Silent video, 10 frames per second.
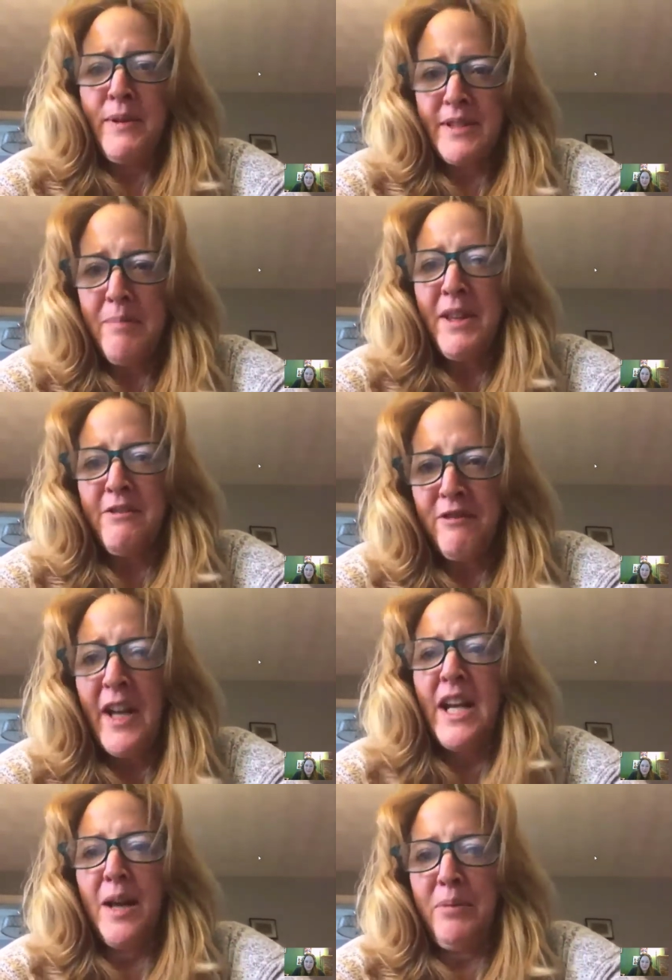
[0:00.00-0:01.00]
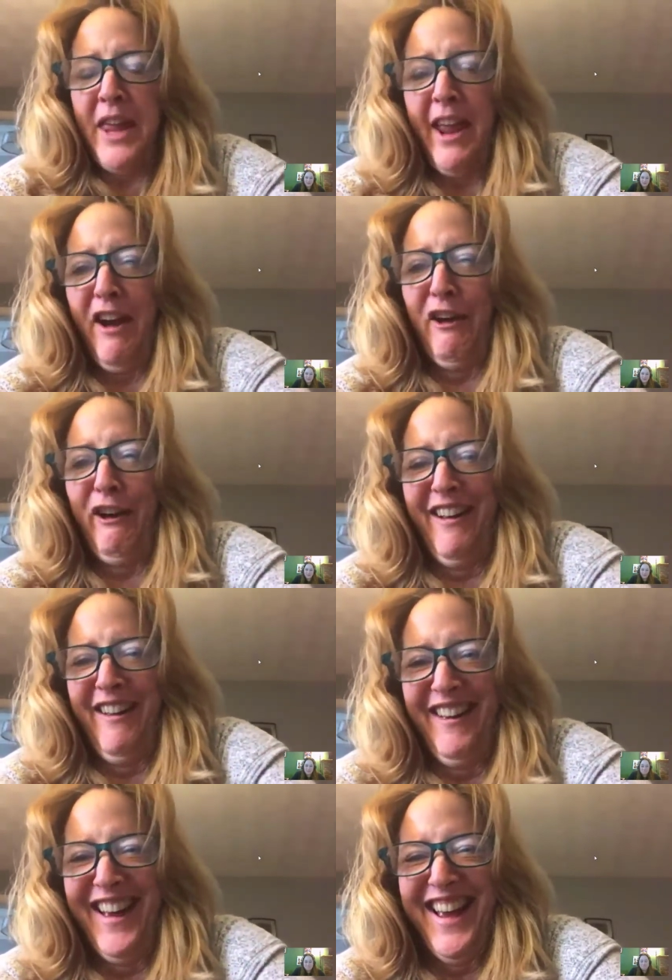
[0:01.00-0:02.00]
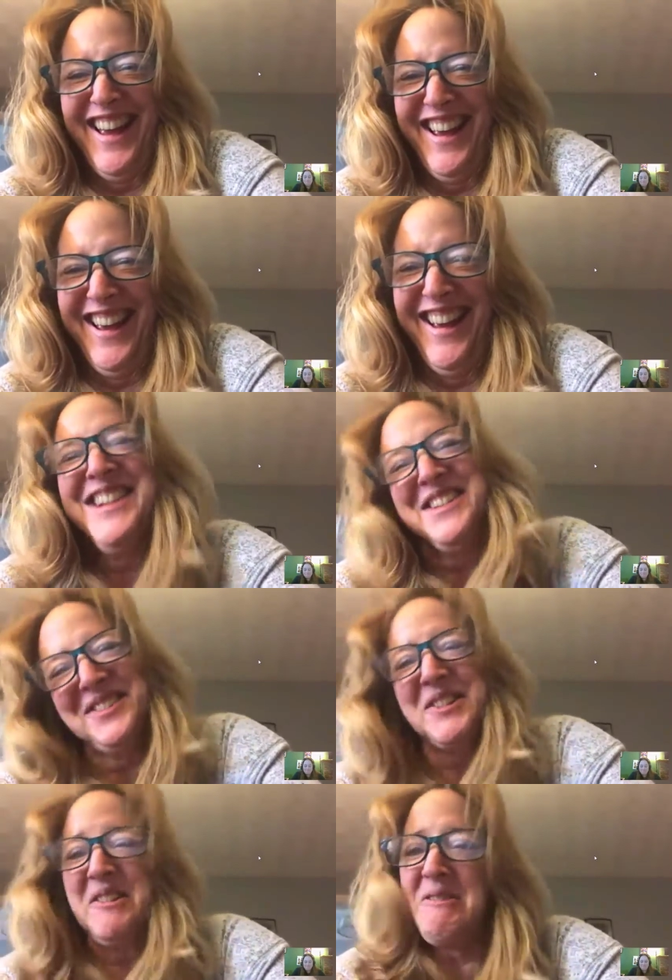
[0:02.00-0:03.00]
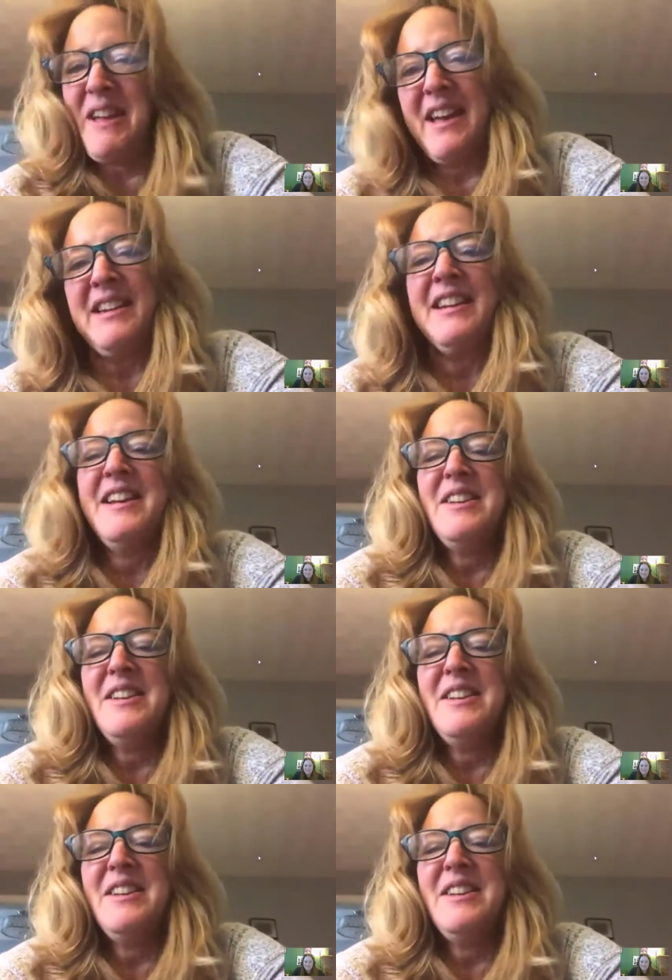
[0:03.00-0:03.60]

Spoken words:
Put something funny up there. Okay.